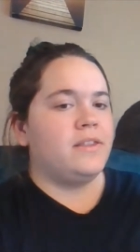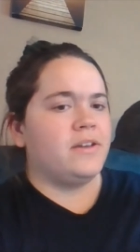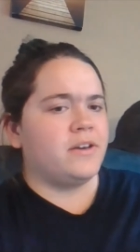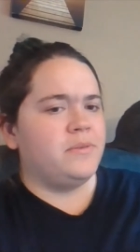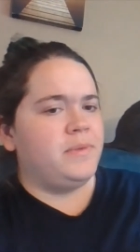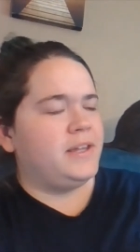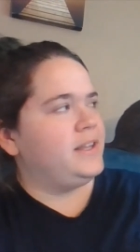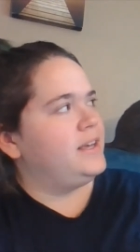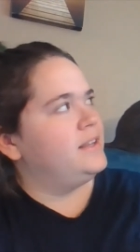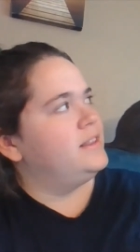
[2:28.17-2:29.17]
the
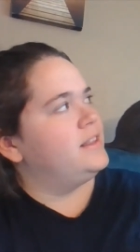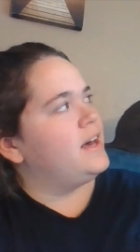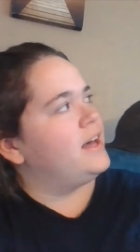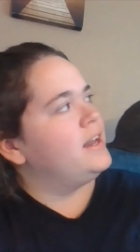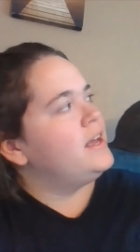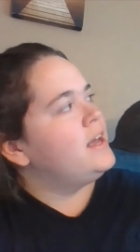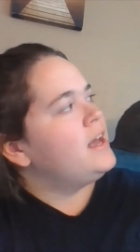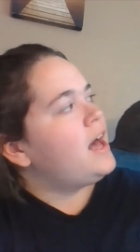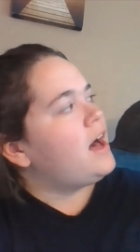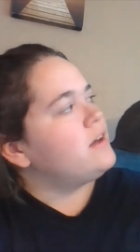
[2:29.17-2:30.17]
chameleon that
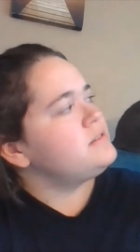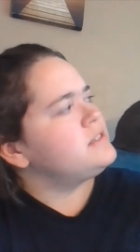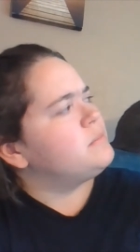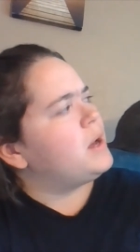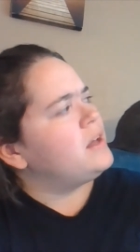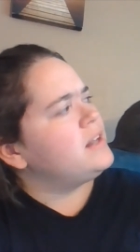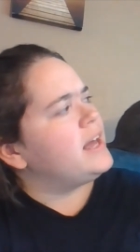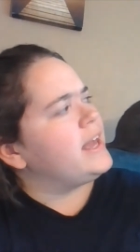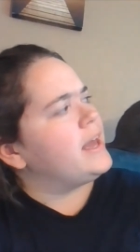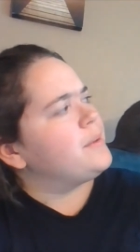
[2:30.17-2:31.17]
how small
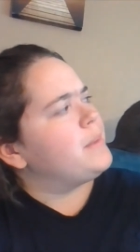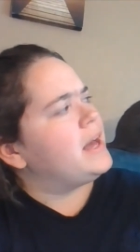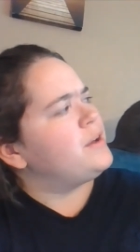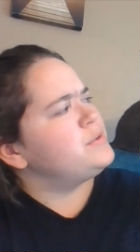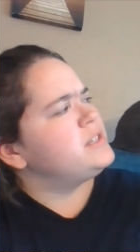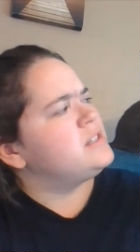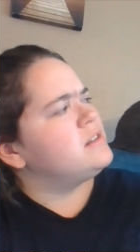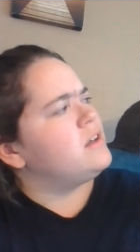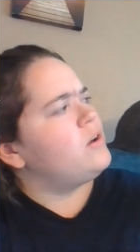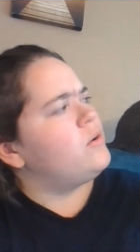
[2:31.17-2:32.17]
I am, how
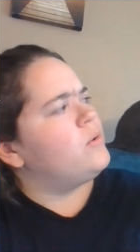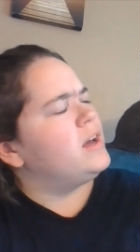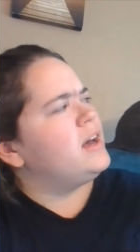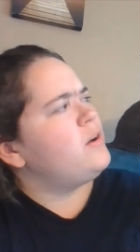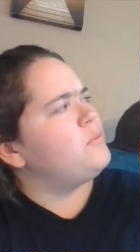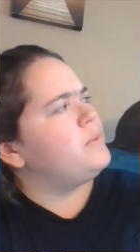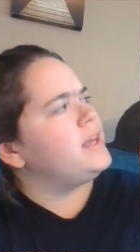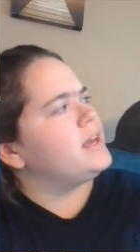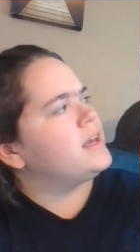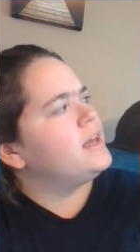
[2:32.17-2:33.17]
slow, how
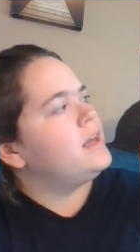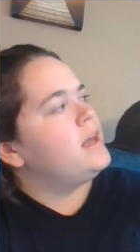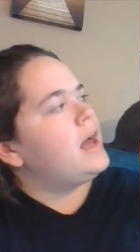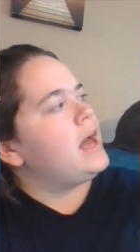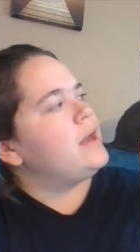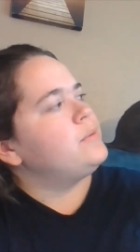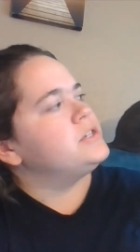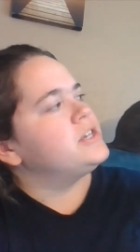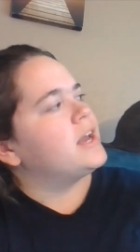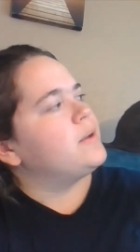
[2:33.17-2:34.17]
weak. I
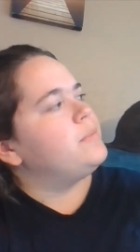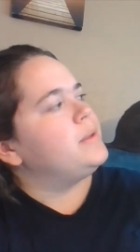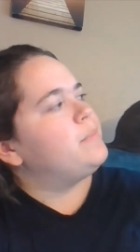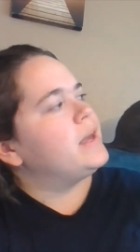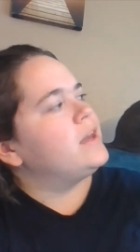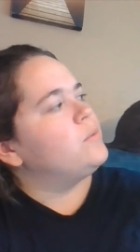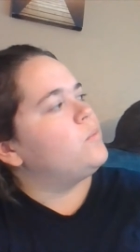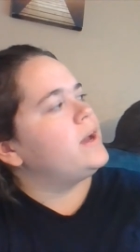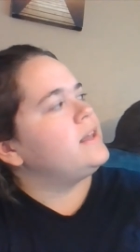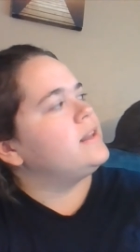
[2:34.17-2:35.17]
wish I could be big and
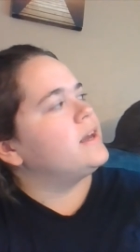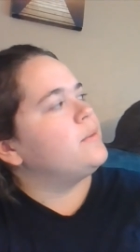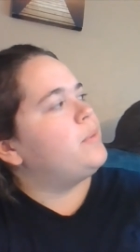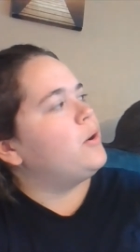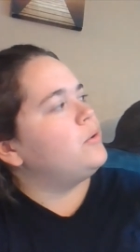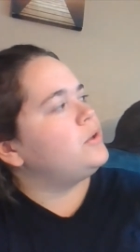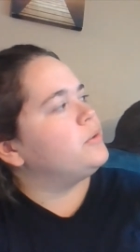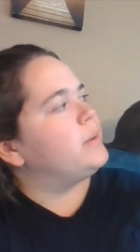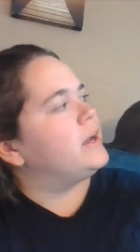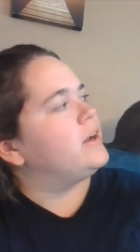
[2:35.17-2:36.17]
white like a
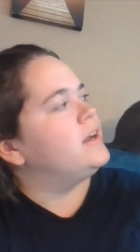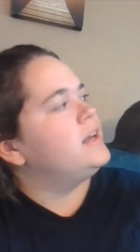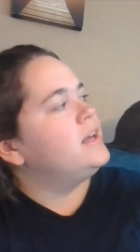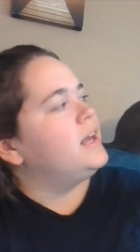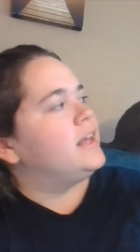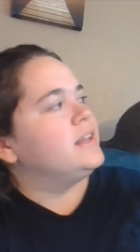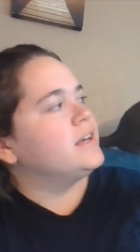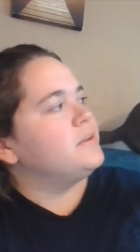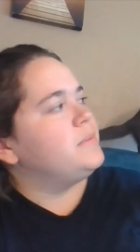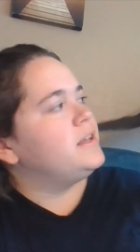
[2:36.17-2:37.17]
polar bear. And the
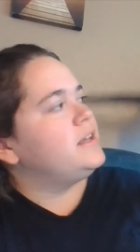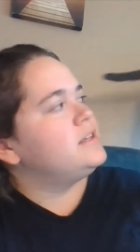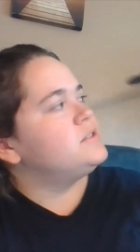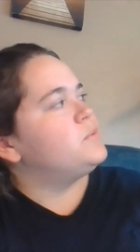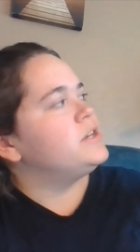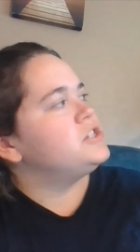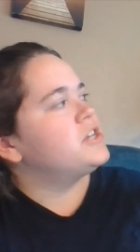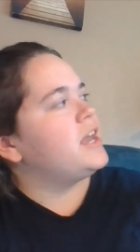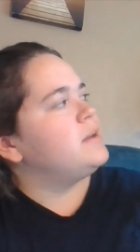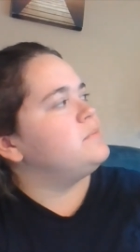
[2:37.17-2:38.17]
chameleon's wish
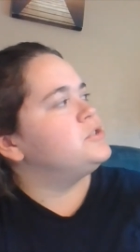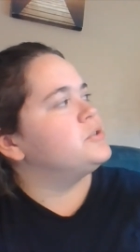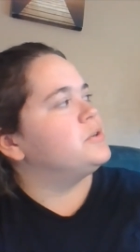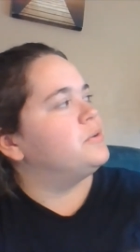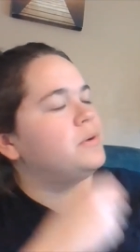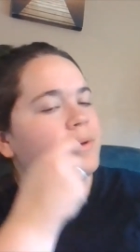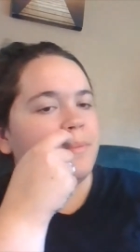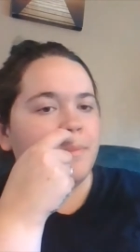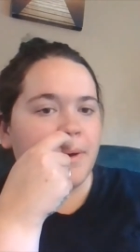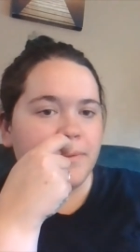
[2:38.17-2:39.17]
came true.
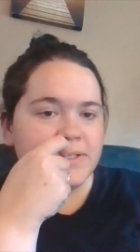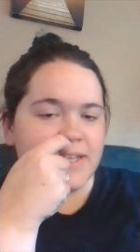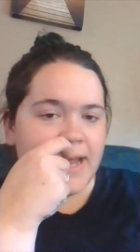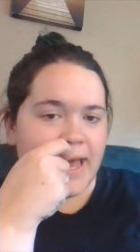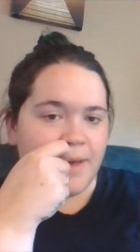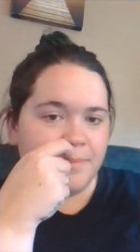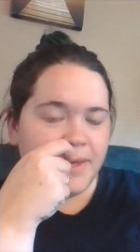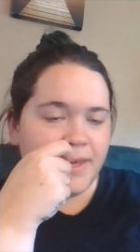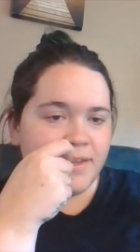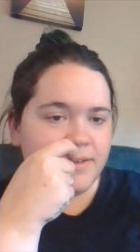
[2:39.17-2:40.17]
But was it
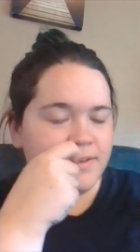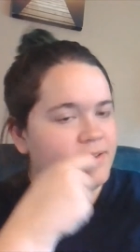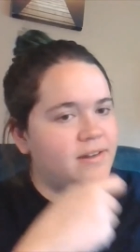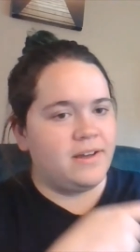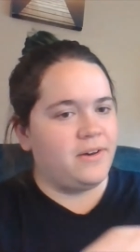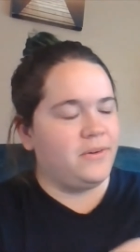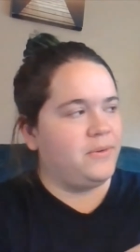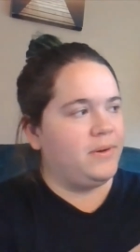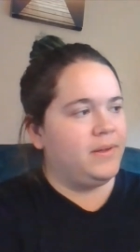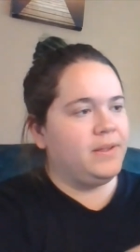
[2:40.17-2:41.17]
happy?
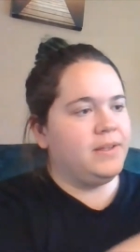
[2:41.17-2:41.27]
No.